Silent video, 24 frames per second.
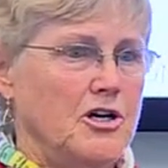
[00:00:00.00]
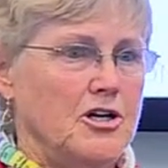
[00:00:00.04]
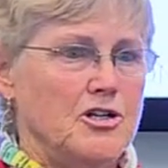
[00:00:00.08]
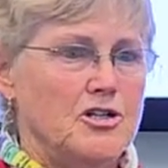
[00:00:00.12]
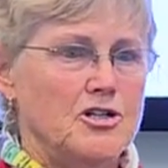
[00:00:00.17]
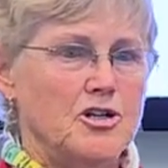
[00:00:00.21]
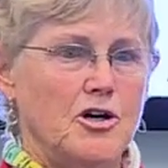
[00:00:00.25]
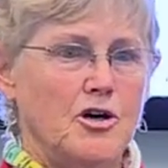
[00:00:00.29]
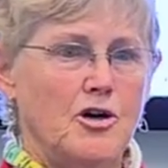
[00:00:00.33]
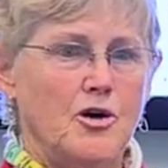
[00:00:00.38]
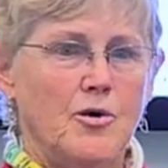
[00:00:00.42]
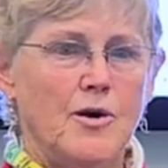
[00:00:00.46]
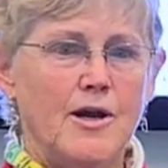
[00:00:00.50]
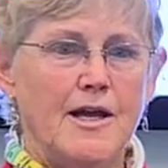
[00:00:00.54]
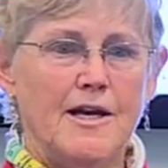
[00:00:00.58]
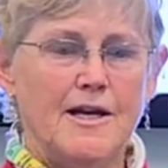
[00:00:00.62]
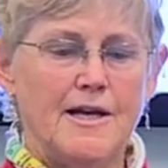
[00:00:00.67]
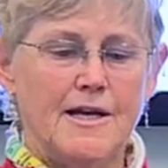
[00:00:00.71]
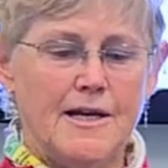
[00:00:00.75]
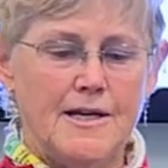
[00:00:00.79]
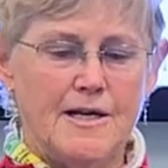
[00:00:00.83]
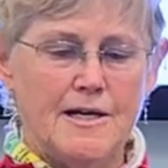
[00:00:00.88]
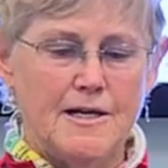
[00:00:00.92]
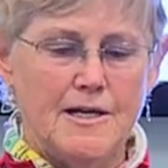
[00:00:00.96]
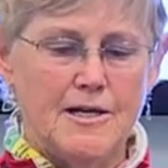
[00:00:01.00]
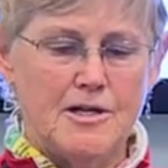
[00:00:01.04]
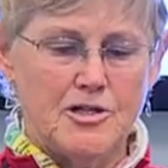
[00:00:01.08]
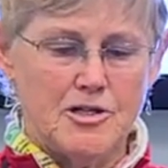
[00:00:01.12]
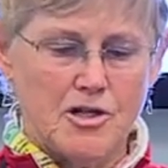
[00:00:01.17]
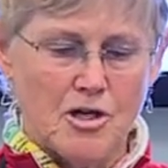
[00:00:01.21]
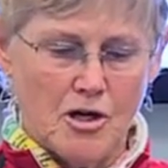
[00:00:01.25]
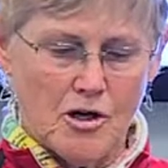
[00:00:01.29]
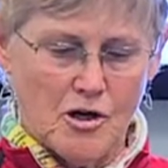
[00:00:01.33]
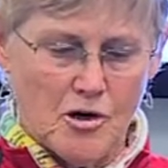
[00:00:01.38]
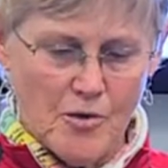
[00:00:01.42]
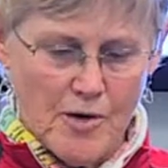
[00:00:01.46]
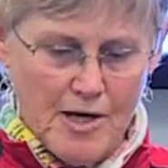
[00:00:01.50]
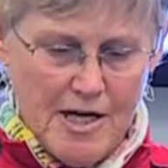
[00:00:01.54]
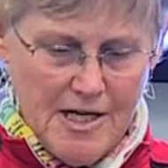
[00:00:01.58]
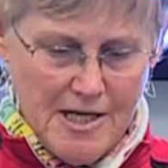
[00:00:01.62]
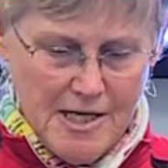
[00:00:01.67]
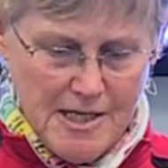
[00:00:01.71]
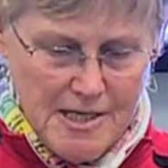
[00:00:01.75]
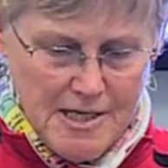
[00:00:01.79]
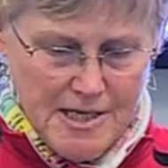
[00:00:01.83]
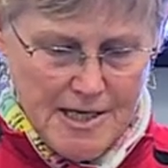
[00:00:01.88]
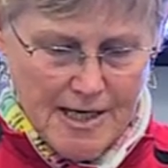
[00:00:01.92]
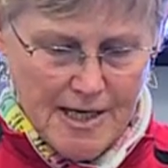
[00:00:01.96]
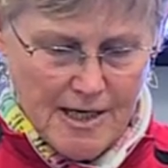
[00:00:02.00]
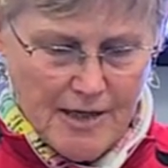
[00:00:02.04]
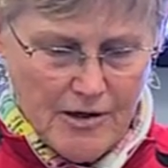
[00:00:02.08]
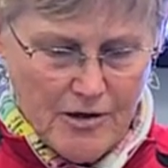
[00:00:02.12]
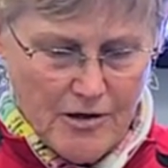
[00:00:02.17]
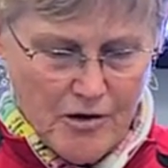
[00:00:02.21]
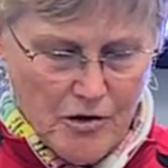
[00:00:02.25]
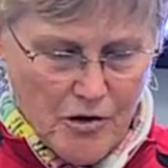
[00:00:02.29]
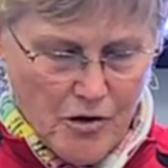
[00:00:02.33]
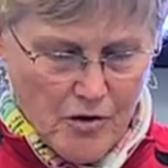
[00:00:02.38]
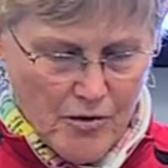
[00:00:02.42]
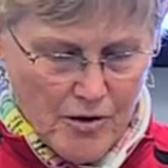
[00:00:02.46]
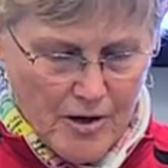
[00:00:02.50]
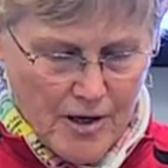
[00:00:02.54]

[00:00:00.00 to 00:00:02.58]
So it is green and yellow,